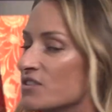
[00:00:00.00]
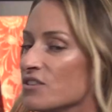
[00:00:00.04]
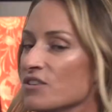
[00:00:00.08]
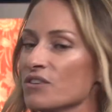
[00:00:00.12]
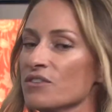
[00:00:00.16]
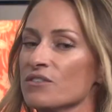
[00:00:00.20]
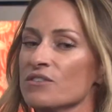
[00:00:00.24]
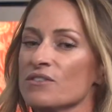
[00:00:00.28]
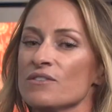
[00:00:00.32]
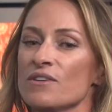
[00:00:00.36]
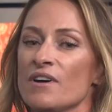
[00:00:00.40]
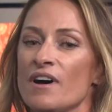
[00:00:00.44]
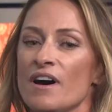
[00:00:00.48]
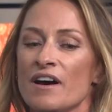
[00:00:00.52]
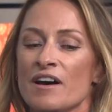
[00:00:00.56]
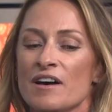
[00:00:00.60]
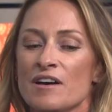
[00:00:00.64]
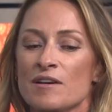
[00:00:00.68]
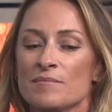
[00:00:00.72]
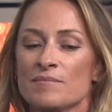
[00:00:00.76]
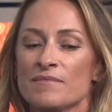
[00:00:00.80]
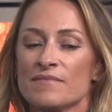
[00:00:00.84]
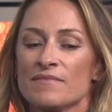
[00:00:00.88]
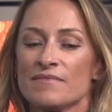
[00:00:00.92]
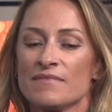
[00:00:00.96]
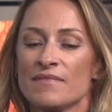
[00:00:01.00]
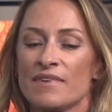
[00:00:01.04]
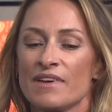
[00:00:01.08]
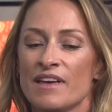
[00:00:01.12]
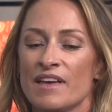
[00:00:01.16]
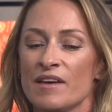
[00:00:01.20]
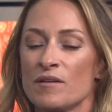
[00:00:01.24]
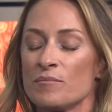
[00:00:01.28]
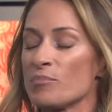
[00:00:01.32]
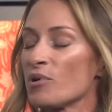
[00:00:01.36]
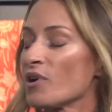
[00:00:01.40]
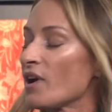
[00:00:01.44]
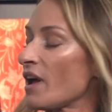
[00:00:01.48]
too, um,
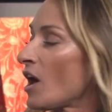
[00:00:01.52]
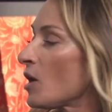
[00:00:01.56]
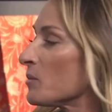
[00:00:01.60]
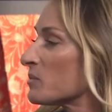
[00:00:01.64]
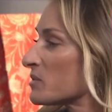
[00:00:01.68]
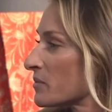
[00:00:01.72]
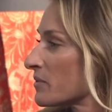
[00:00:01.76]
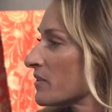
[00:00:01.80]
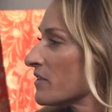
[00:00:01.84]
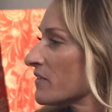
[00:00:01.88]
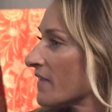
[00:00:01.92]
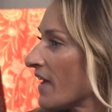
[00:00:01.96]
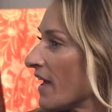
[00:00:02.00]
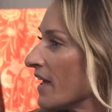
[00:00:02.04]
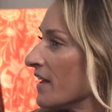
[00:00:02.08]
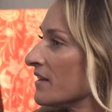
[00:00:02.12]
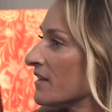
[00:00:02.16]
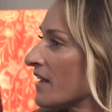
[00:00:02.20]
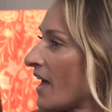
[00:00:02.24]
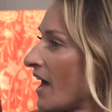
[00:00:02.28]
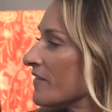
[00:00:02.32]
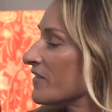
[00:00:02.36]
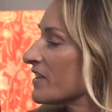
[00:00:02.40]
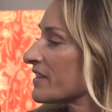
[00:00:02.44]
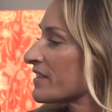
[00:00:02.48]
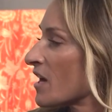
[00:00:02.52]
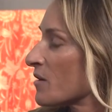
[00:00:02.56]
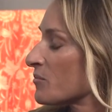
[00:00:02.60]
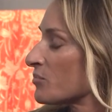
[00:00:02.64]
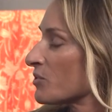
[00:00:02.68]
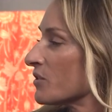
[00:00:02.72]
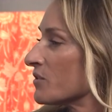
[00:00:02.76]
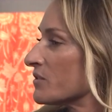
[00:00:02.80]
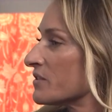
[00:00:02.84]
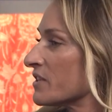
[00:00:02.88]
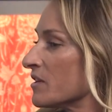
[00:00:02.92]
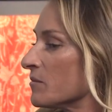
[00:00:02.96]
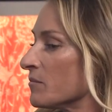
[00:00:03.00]
it helps prevent having that
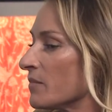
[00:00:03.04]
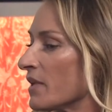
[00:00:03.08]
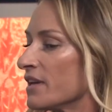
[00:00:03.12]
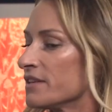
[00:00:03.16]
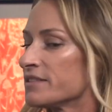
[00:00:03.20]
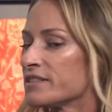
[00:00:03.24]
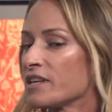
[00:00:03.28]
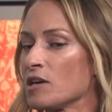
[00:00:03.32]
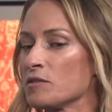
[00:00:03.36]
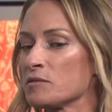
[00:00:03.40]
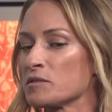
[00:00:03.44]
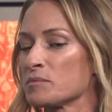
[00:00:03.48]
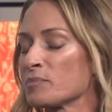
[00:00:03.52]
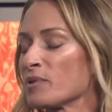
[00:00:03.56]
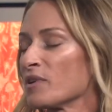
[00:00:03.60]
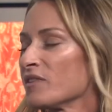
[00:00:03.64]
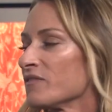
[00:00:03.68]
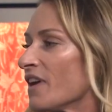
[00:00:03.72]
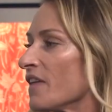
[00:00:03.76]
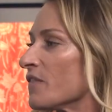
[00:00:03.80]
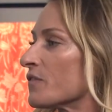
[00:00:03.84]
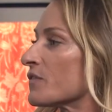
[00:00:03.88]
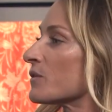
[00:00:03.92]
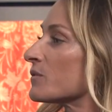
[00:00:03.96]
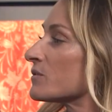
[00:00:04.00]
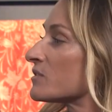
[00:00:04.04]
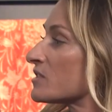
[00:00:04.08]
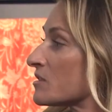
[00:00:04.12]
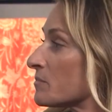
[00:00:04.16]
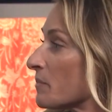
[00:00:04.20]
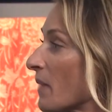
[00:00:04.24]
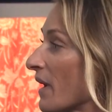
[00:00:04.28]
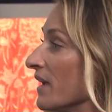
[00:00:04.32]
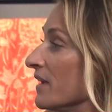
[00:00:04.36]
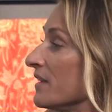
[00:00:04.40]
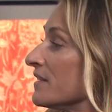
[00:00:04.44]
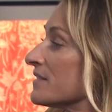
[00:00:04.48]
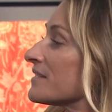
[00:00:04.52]
protein base helps prevent those
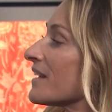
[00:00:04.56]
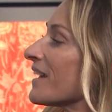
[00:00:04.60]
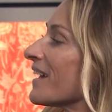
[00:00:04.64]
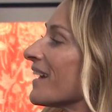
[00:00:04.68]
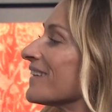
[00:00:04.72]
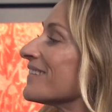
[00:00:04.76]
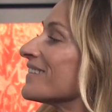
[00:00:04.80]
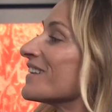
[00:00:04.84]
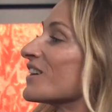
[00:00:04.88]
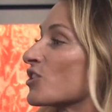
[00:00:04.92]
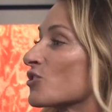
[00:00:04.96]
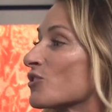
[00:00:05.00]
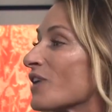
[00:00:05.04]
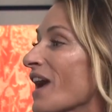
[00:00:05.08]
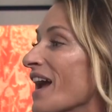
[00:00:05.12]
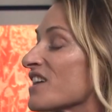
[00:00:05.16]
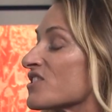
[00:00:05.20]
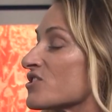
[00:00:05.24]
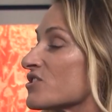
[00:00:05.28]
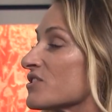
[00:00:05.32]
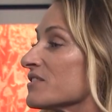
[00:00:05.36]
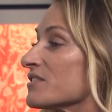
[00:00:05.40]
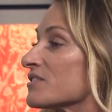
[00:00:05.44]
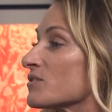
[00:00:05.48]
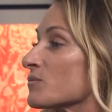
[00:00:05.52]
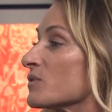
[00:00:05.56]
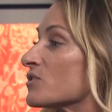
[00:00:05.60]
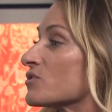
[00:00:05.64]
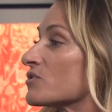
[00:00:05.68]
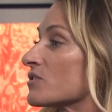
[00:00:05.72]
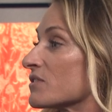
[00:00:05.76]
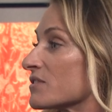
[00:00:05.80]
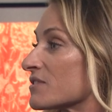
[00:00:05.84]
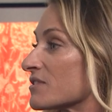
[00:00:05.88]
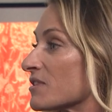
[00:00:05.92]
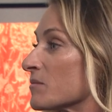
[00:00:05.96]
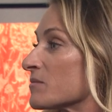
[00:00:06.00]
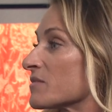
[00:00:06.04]
spikes and the crashes, which are
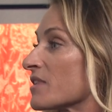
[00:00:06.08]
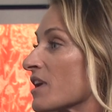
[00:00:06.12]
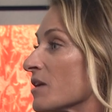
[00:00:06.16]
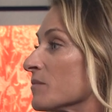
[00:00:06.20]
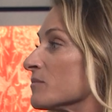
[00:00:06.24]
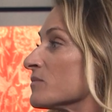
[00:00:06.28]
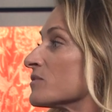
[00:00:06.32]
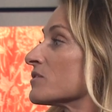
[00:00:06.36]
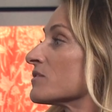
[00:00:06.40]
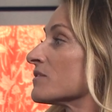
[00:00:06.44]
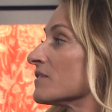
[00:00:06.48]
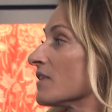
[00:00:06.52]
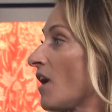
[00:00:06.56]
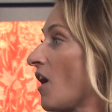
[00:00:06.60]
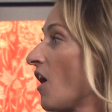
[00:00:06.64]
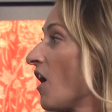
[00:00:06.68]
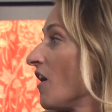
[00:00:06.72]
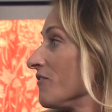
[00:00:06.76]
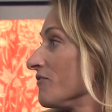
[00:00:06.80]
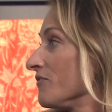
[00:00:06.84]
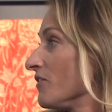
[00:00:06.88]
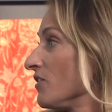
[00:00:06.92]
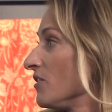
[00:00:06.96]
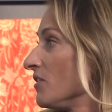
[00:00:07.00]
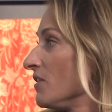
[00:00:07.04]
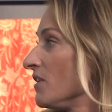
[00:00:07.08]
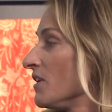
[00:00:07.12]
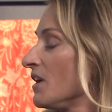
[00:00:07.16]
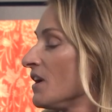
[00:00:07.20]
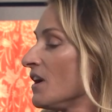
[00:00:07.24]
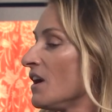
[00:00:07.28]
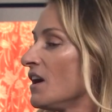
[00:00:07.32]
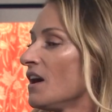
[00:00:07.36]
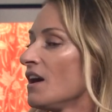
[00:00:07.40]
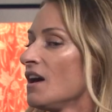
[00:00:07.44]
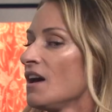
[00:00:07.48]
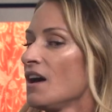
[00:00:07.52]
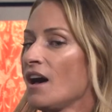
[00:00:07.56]
sometimes awful.
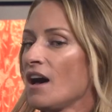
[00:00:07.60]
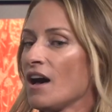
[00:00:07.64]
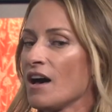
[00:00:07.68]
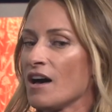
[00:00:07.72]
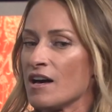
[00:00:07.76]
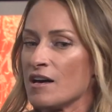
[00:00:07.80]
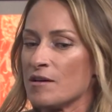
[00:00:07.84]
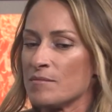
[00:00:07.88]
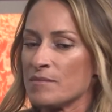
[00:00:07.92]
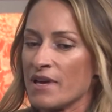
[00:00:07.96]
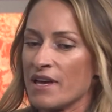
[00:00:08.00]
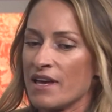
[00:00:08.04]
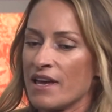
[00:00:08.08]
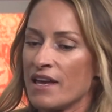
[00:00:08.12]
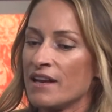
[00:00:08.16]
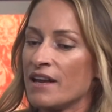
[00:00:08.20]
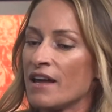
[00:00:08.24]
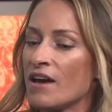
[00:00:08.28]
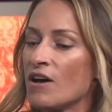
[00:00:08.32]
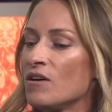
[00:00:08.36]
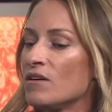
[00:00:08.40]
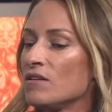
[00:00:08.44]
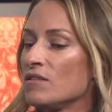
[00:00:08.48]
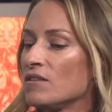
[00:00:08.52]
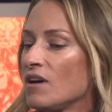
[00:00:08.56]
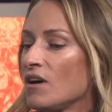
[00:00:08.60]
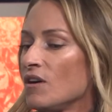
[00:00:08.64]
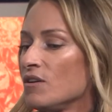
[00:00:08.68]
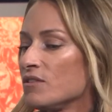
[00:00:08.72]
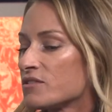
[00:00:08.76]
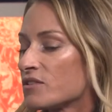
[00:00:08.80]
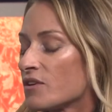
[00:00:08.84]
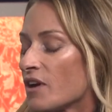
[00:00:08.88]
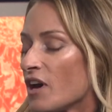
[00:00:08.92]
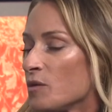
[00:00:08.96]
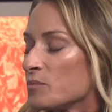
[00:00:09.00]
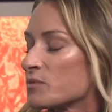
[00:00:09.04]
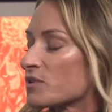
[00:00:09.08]
Mm-hmm. Um, and it
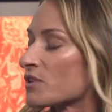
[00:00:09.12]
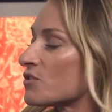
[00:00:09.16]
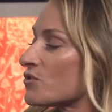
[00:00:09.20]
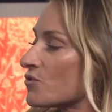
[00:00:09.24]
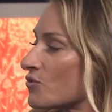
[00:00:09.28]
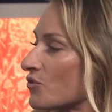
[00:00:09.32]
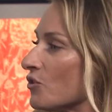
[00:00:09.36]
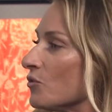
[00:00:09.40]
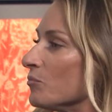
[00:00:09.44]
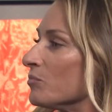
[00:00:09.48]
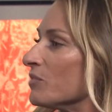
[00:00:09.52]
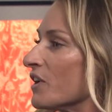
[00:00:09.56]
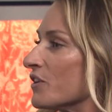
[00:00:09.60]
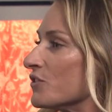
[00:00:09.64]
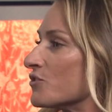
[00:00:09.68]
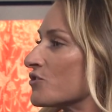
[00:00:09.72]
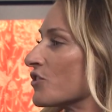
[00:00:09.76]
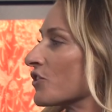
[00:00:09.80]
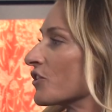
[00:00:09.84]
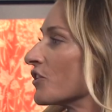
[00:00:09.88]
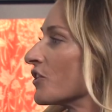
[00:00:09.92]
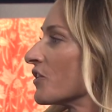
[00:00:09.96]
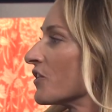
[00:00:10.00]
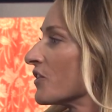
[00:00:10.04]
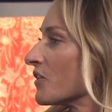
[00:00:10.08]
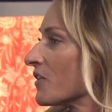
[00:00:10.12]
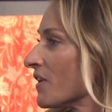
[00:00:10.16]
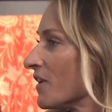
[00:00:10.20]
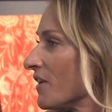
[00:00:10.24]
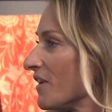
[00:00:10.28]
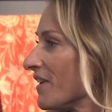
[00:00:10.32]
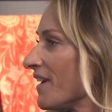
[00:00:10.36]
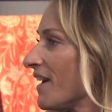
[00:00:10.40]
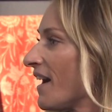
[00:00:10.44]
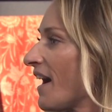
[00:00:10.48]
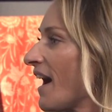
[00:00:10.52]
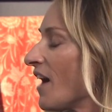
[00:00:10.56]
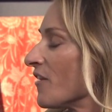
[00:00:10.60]
also helps control blood sugar
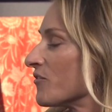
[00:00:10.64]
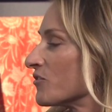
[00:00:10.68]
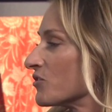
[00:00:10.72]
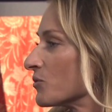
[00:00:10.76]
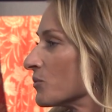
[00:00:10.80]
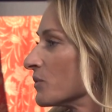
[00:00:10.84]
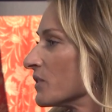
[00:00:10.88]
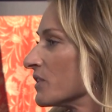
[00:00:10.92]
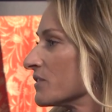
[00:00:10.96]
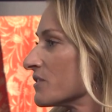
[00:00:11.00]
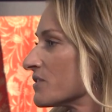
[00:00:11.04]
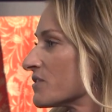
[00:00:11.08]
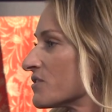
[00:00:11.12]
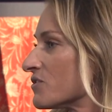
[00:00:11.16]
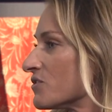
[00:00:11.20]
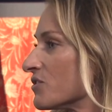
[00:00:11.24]
afterwards